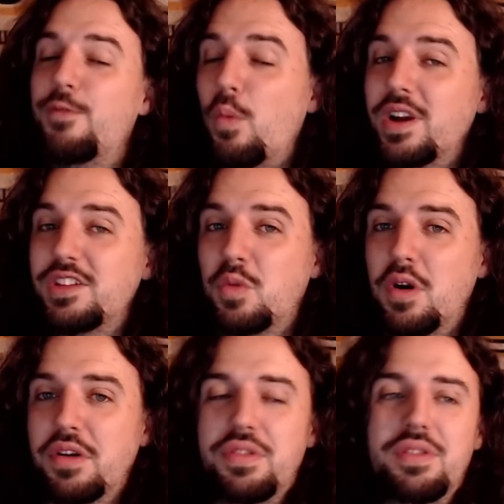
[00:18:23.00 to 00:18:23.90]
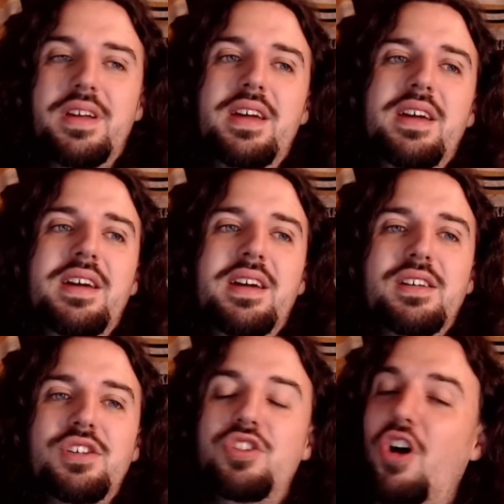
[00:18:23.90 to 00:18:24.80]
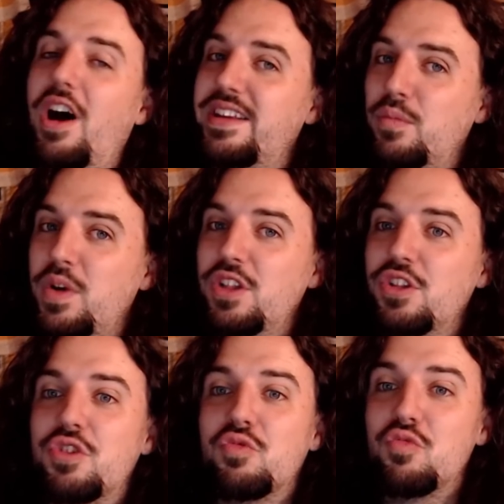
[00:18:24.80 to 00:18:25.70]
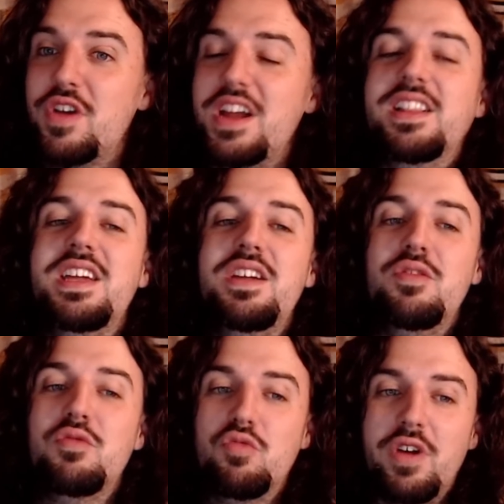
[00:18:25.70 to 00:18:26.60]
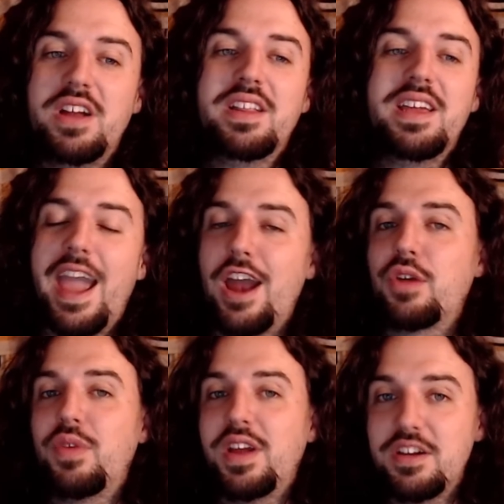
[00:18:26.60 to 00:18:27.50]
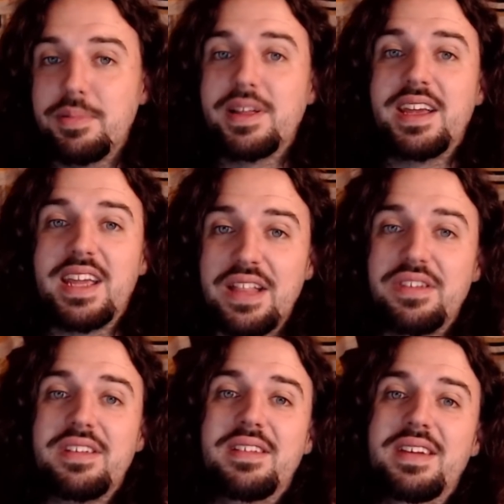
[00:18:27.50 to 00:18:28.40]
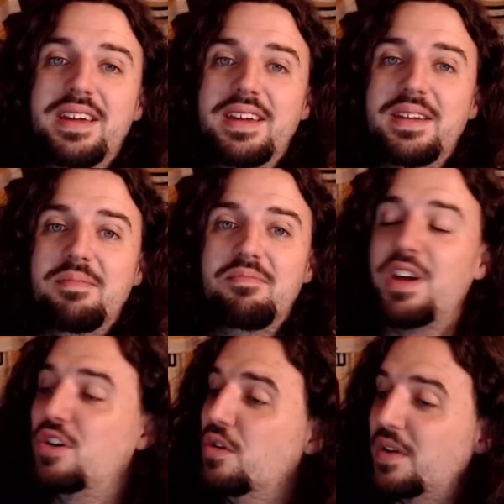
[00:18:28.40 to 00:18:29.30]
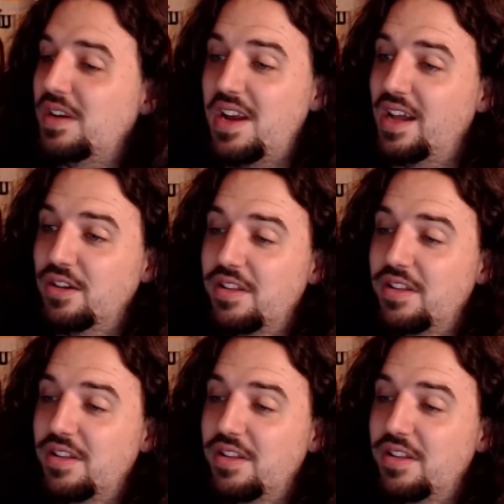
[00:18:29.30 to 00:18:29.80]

what it's worth, God, did we look really, really aggravating to play against. Vancouver did not look